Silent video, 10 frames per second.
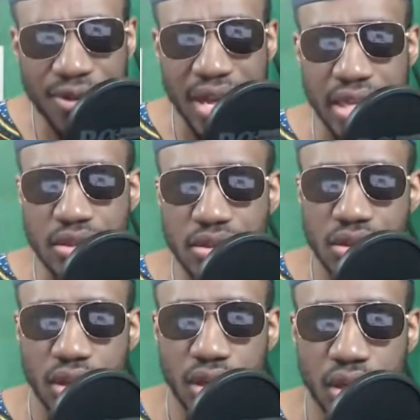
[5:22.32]
fans,
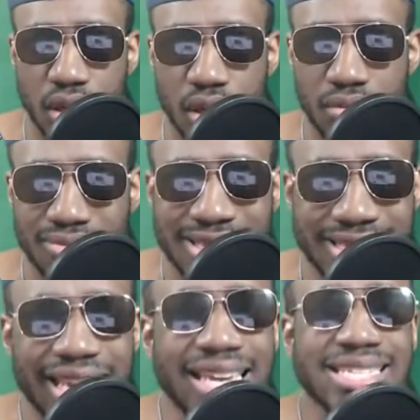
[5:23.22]

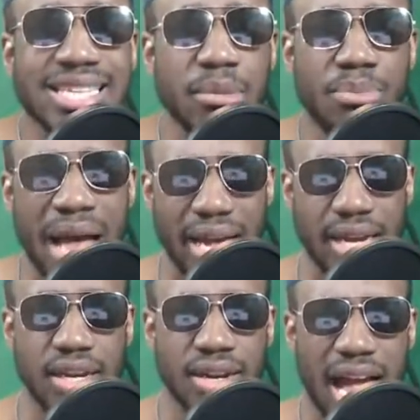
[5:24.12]
take a step back.
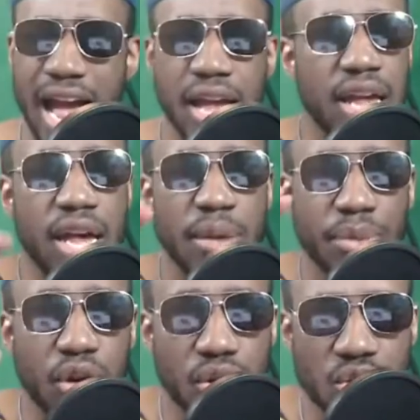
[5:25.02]

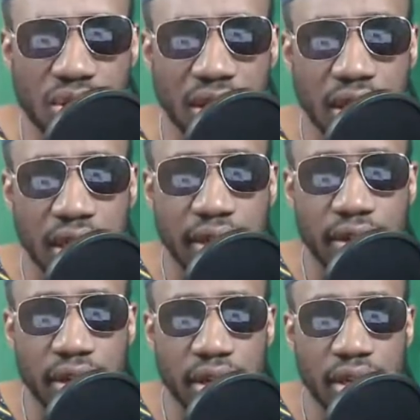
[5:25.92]
Because
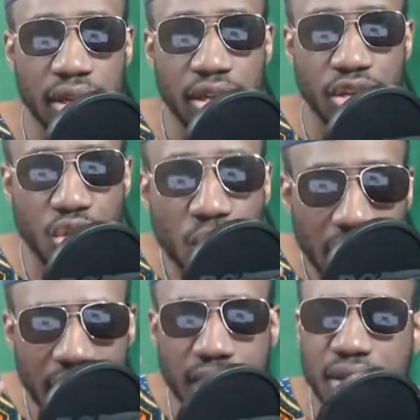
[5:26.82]
your
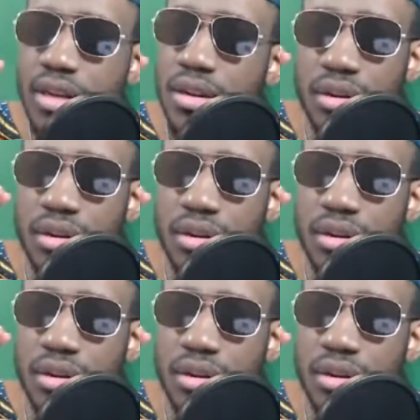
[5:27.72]
program